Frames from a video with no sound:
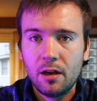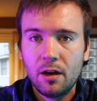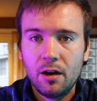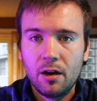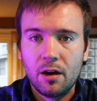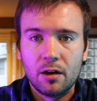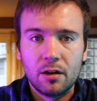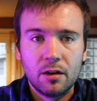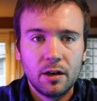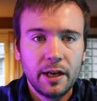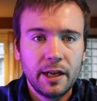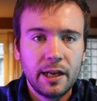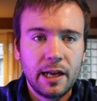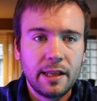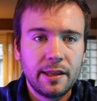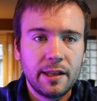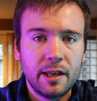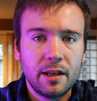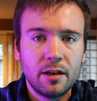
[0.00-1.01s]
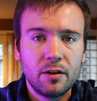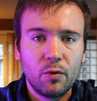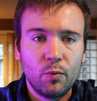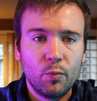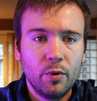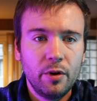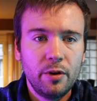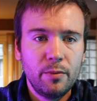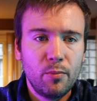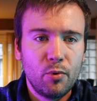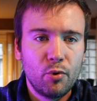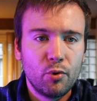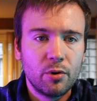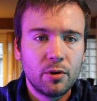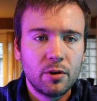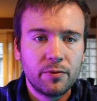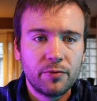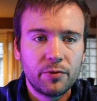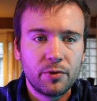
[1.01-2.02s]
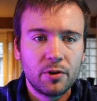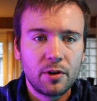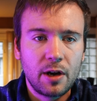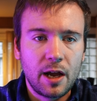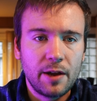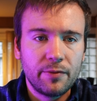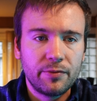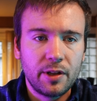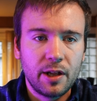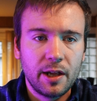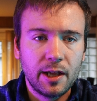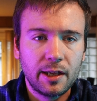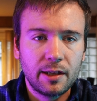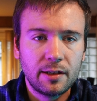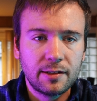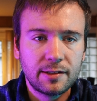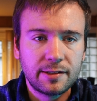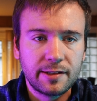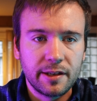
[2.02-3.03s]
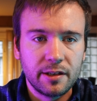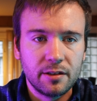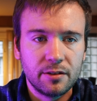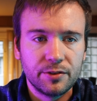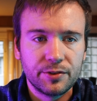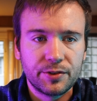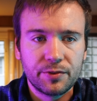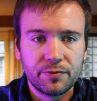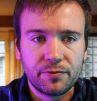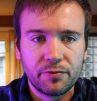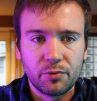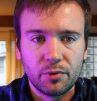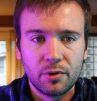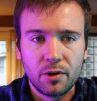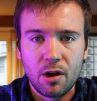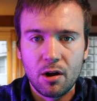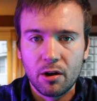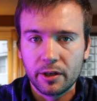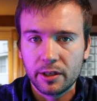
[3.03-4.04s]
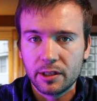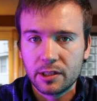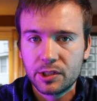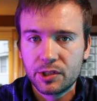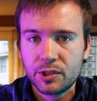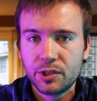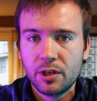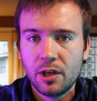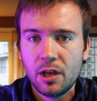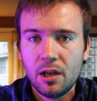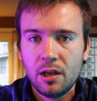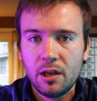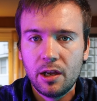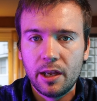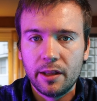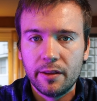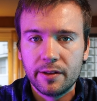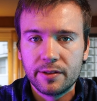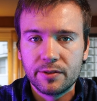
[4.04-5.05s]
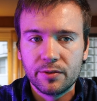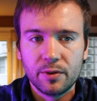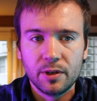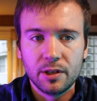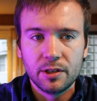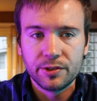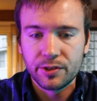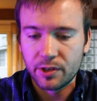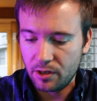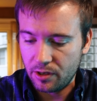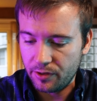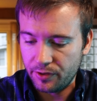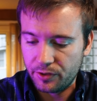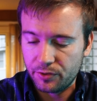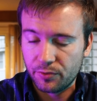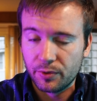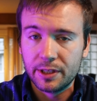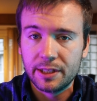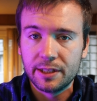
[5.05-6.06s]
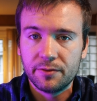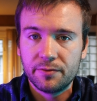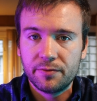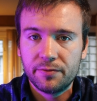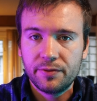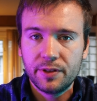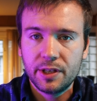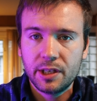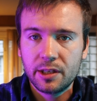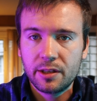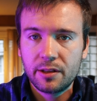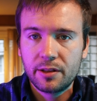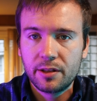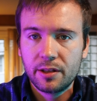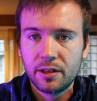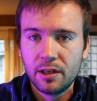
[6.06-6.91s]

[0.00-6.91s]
All right, and then one more for high flying sales for August, and this was on the 25th.